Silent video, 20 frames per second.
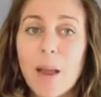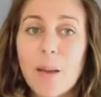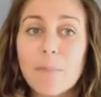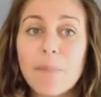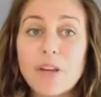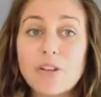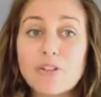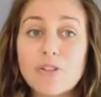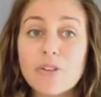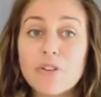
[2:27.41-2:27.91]

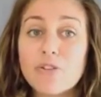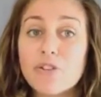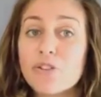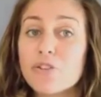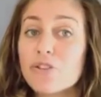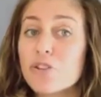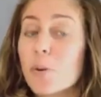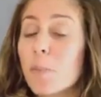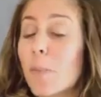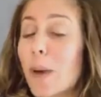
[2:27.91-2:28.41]
Make sure you
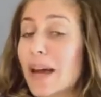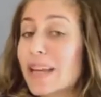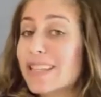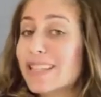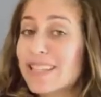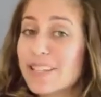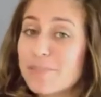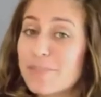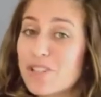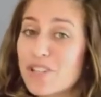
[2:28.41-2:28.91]
choose your
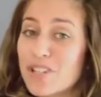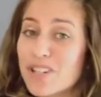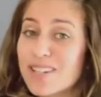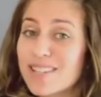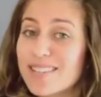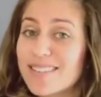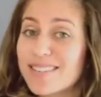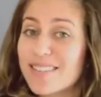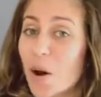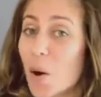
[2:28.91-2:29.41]
best images
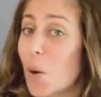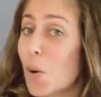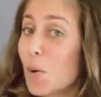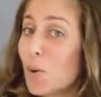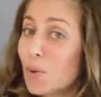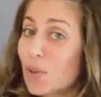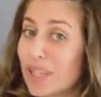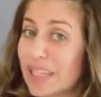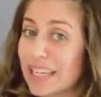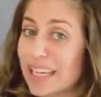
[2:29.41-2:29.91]

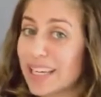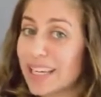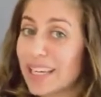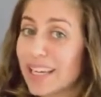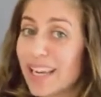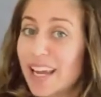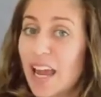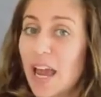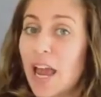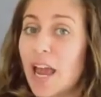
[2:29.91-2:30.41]
only
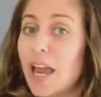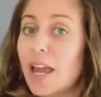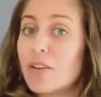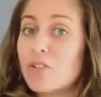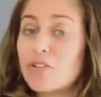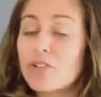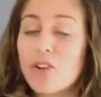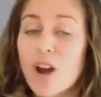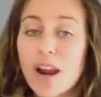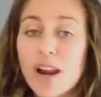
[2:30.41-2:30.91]

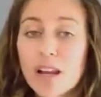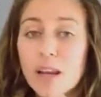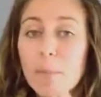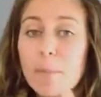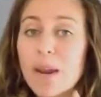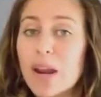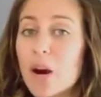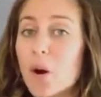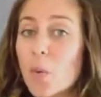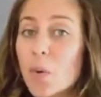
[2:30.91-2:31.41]
and try to
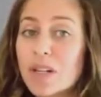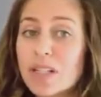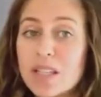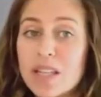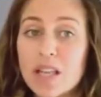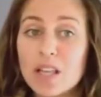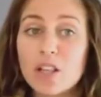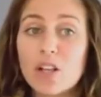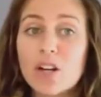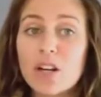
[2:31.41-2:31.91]
compare ones
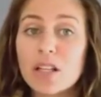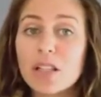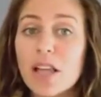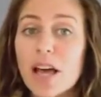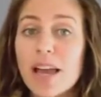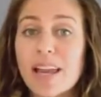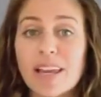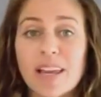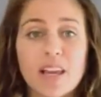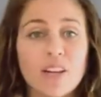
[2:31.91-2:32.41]
that look
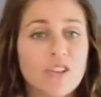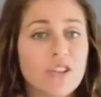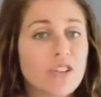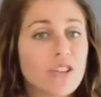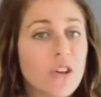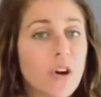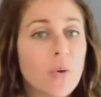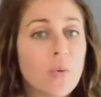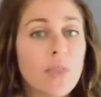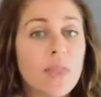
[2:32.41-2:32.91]
alike and
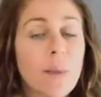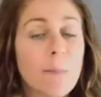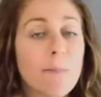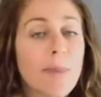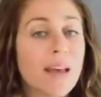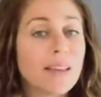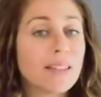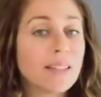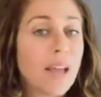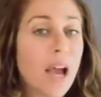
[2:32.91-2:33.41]
just go with the
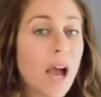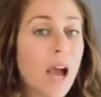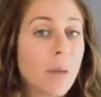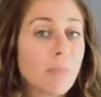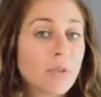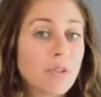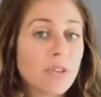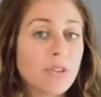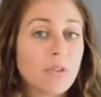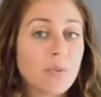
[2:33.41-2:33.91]
best
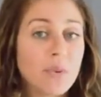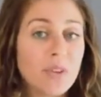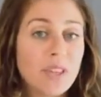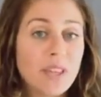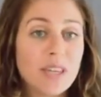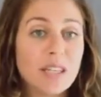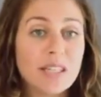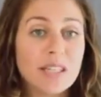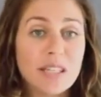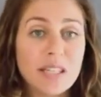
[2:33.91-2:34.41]
options
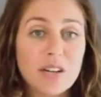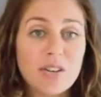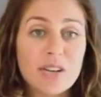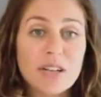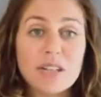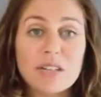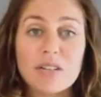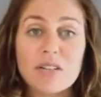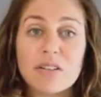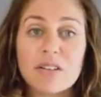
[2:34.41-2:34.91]
within a
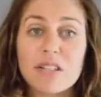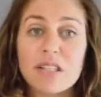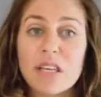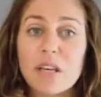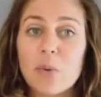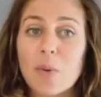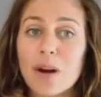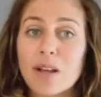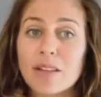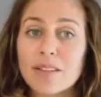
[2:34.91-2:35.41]
series or a
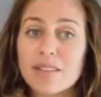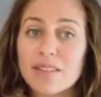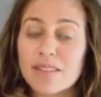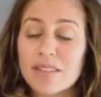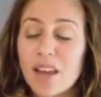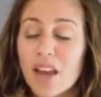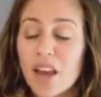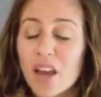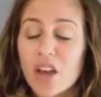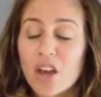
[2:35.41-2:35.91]
sequence.
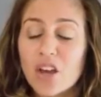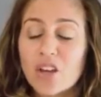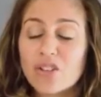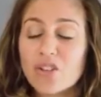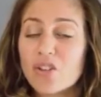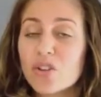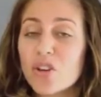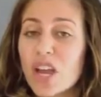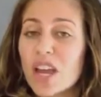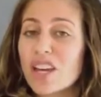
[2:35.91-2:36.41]

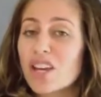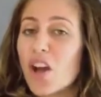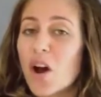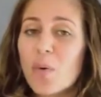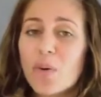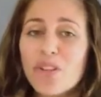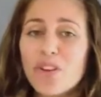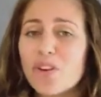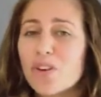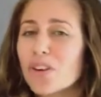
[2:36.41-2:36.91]
So, and go
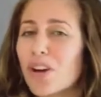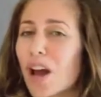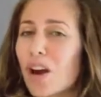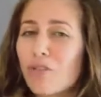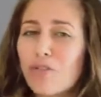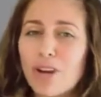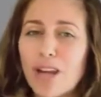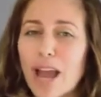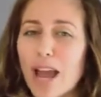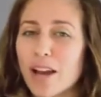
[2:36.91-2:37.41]
with your gut
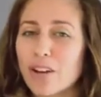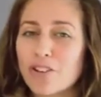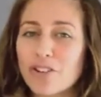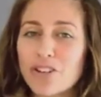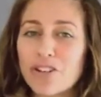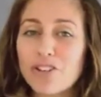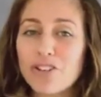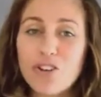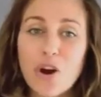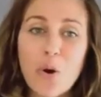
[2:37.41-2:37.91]

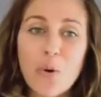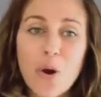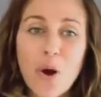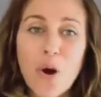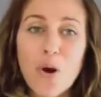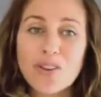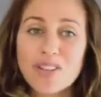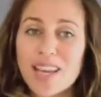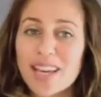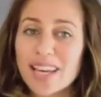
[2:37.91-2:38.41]
reaction.
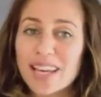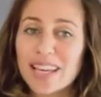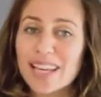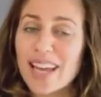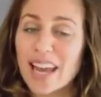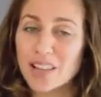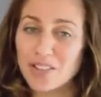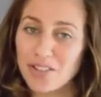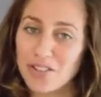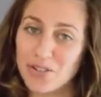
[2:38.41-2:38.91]
Don't second
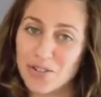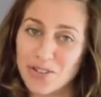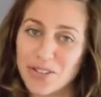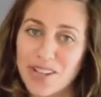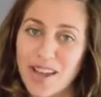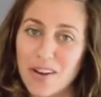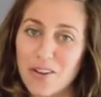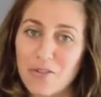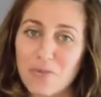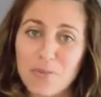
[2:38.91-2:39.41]
guess
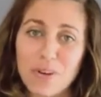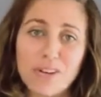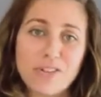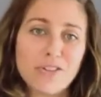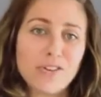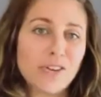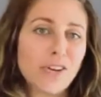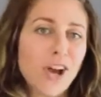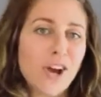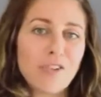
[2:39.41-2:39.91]
yourself because
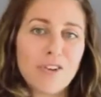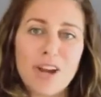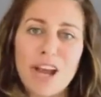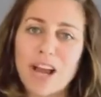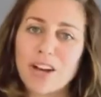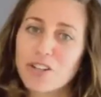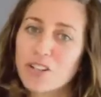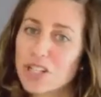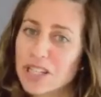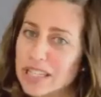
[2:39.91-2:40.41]
your gut
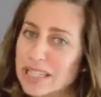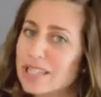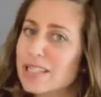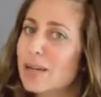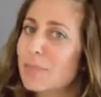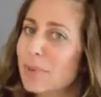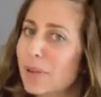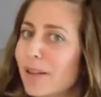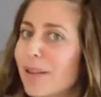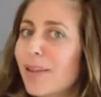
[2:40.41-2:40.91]
reaction is
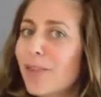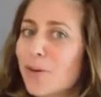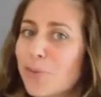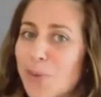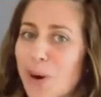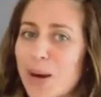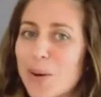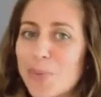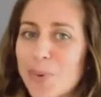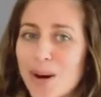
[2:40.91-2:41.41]
typically the
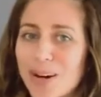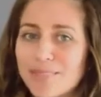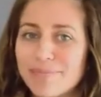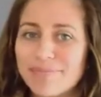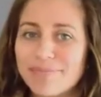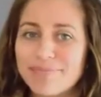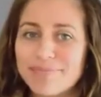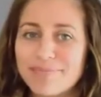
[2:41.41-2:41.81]
right one.